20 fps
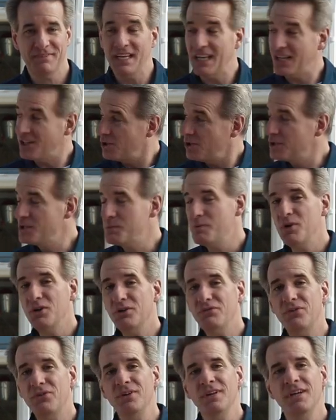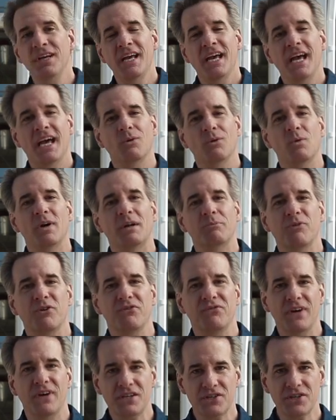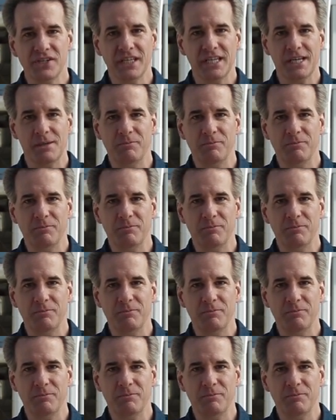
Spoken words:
It looks beautiful and when professionally